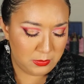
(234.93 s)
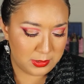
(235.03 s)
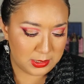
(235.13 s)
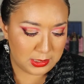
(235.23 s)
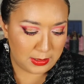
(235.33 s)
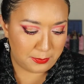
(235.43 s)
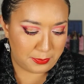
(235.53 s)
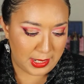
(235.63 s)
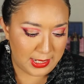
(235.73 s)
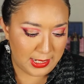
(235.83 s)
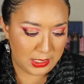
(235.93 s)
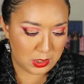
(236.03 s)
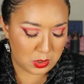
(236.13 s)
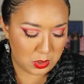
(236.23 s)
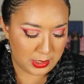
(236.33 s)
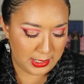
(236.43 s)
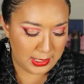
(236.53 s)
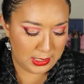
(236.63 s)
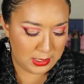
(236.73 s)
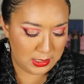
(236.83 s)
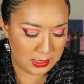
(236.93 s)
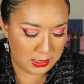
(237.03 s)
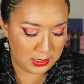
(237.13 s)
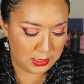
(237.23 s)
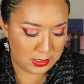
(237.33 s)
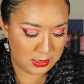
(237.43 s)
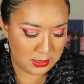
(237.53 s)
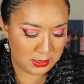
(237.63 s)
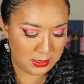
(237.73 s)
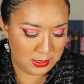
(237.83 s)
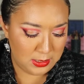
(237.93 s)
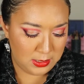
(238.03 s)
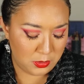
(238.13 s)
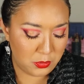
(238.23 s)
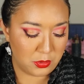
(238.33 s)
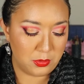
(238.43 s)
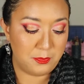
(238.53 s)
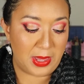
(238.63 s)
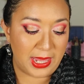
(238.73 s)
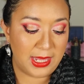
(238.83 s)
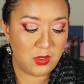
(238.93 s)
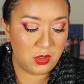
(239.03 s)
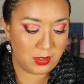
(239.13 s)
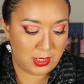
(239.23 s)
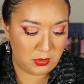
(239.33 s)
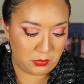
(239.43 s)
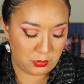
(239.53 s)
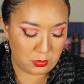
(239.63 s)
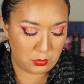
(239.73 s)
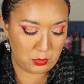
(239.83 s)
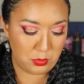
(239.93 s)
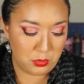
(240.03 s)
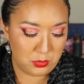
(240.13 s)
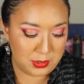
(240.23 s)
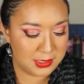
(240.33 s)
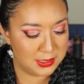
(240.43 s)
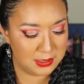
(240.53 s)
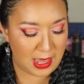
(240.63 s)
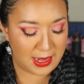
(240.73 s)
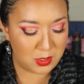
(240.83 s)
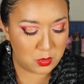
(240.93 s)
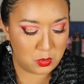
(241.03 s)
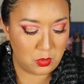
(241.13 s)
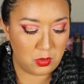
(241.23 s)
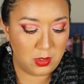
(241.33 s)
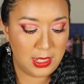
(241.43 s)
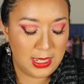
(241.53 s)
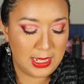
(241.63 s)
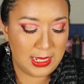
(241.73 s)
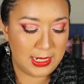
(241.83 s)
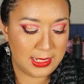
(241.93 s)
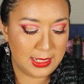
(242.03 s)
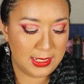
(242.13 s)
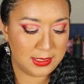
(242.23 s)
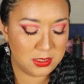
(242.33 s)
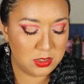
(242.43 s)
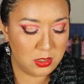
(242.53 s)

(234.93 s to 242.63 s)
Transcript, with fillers: what's it, baking cookie crew, baking cookie crew. Ooh, this is kind of cool. It is